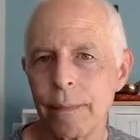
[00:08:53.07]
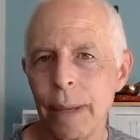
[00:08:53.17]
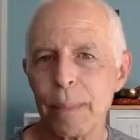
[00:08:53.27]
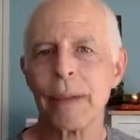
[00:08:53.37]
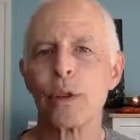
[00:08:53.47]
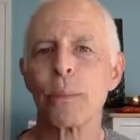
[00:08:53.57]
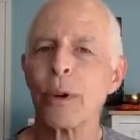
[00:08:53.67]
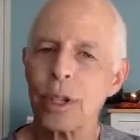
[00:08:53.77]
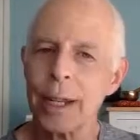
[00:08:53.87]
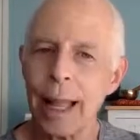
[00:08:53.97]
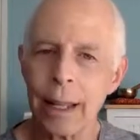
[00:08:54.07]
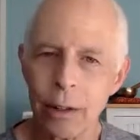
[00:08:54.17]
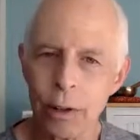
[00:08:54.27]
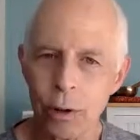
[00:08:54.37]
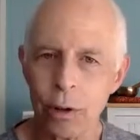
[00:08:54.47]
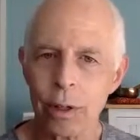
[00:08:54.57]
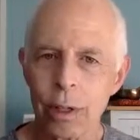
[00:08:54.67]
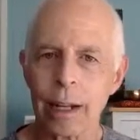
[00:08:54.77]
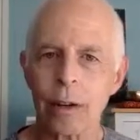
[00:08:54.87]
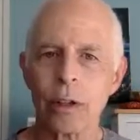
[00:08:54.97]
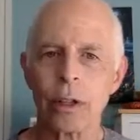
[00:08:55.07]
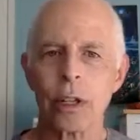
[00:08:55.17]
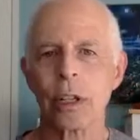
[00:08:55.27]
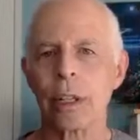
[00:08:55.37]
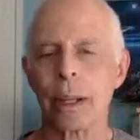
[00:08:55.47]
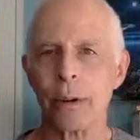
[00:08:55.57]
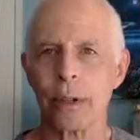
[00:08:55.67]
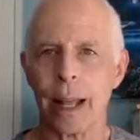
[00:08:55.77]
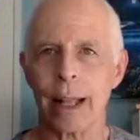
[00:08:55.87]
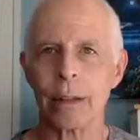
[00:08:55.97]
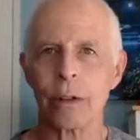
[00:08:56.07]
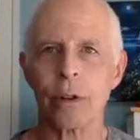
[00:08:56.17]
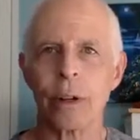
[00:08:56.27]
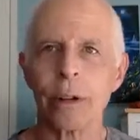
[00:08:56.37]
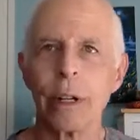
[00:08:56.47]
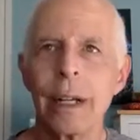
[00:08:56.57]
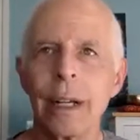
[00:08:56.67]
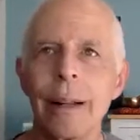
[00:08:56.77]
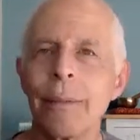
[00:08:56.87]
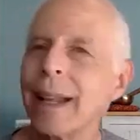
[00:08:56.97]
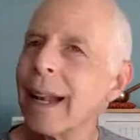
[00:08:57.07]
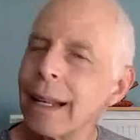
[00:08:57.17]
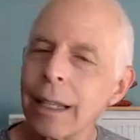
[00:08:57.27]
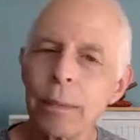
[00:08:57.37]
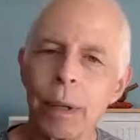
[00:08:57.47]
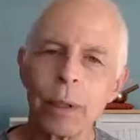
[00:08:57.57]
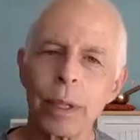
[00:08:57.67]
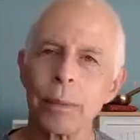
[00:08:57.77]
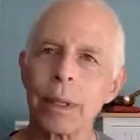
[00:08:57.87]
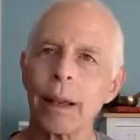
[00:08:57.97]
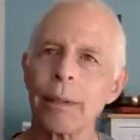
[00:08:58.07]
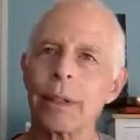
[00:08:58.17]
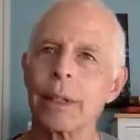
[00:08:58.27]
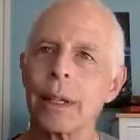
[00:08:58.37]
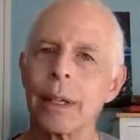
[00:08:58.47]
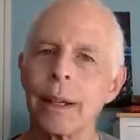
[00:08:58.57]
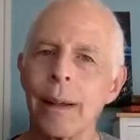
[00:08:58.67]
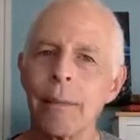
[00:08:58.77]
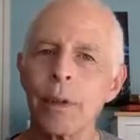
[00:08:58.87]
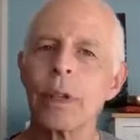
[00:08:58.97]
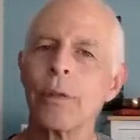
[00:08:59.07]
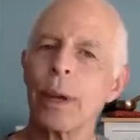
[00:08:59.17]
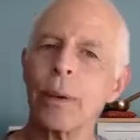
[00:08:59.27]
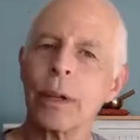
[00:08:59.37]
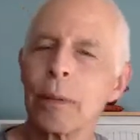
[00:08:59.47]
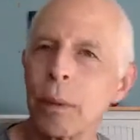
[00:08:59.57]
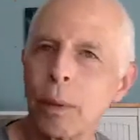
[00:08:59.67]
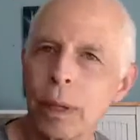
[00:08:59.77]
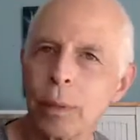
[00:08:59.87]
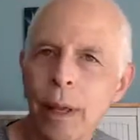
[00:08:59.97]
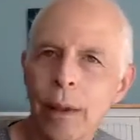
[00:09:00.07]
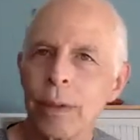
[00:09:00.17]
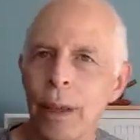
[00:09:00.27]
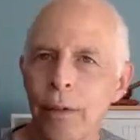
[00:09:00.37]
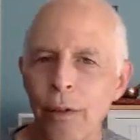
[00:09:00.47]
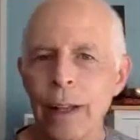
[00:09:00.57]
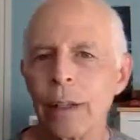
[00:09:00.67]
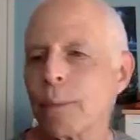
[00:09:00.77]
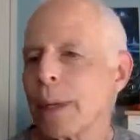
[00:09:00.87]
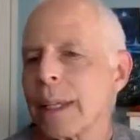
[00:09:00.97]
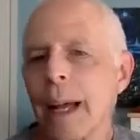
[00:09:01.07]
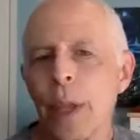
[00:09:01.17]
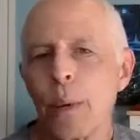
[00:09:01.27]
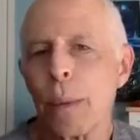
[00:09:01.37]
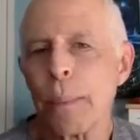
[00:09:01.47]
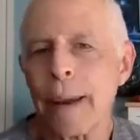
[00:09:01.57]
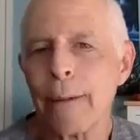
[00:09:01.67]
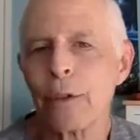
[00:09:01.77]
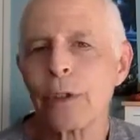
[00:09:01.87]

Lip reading: People have some personality disorders, like narcissistic personality disorder. They're not intimate with themselves. Because if they were intimate with themselves, they find some things out that were painful.